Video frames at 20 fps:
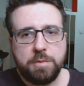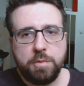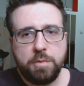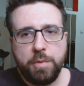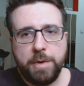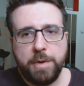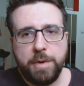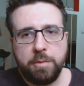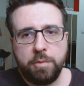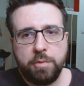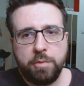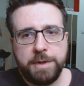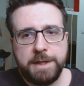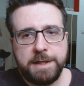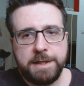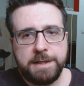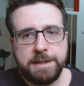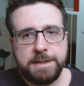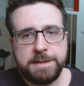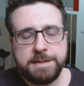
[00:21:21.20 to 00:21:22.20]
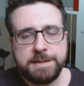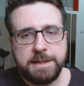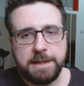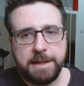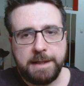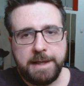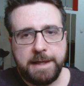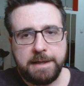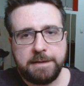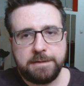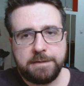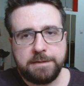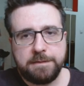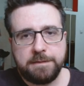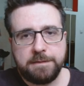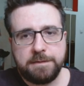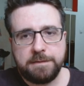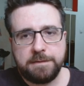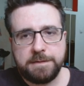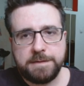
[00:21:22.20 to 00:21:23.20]
when we select
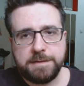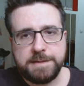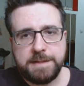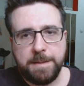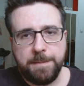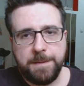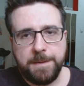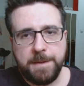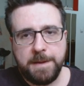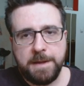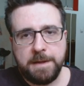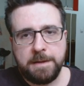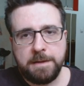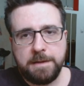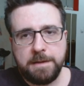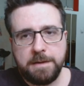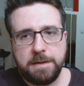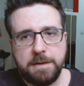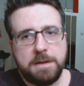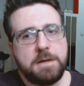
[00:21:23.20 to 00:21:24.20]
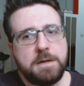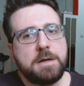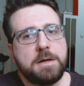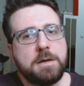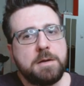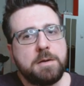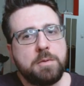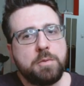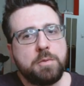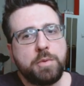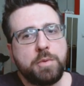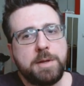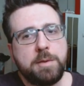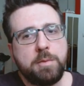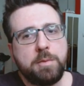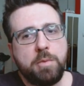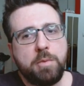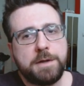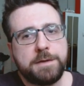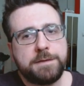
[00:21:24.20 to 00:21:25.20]
something, we
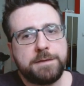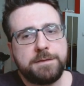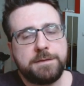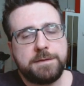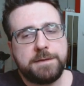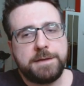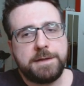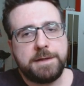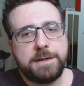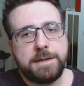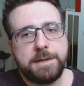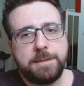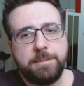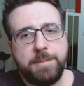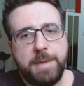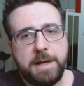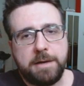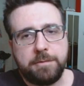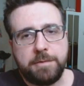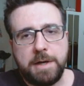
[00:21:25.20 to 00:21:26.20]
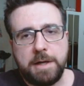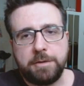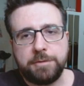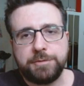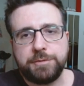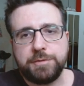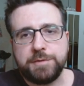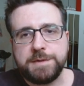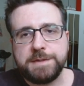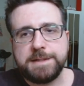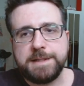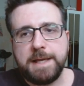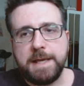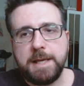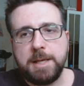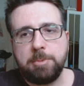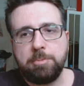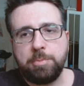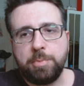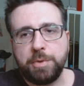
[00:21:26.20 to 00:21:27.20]
want the background to
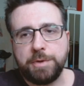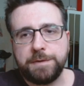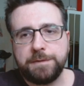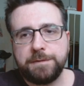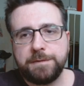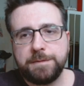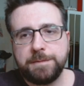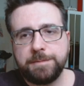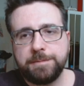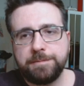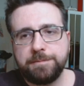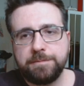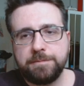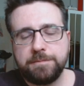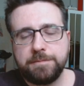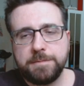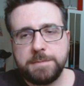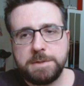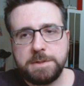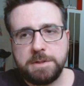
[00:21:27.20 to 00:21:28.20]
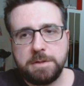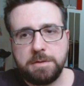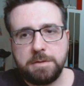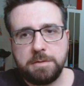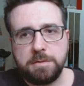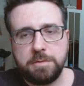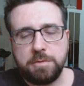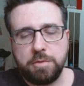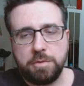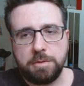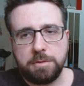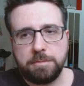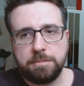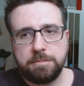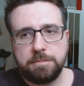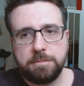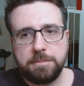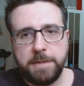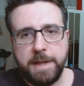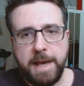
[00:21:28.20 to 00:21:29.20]
stay put. So cool.
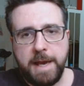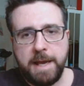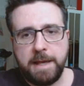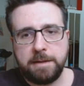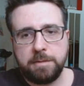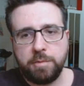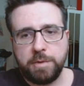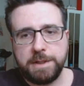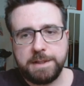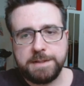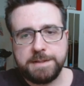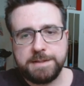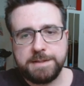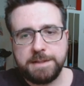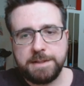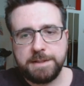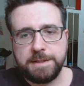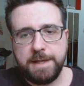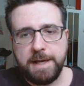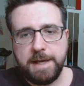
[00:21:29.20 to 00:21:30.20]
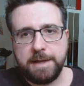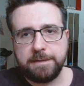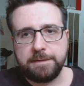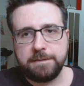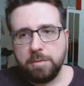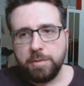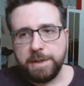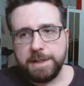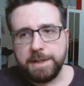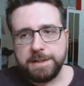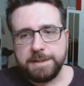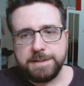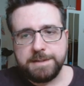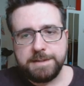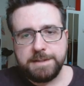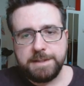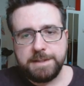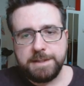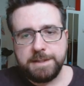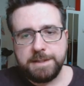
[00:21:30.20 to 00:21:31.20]
And we can see
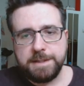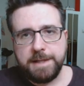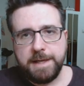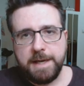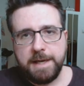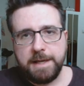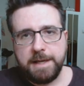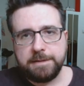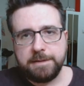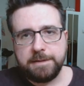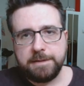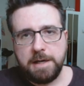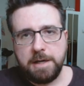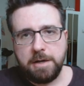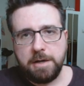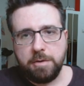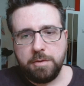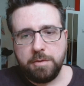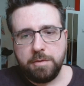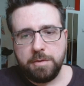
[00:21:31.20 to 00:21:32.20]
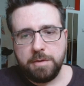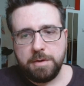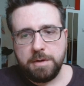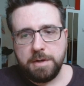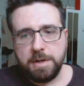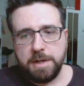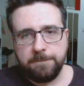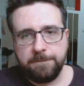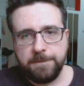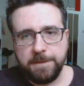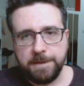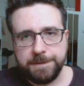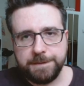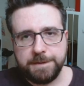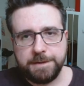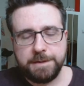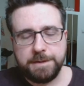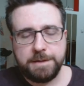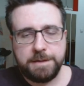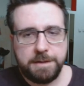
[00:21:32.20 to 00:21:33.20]
that our
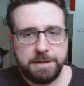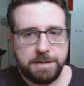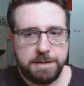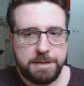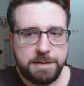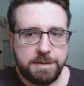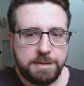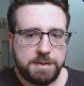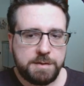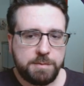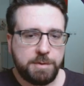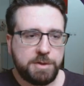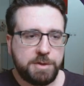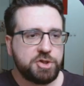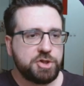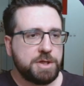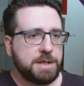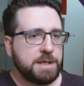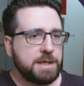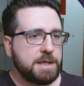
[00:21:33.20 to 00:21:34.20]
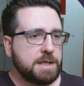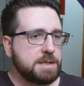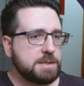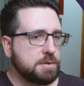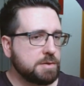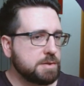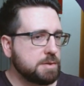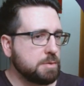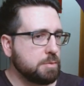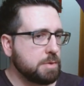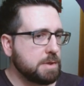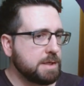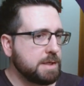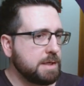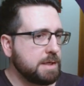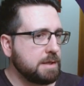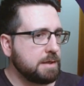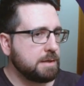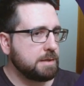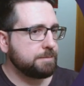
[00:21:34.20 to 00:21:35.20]
filter switching is also working.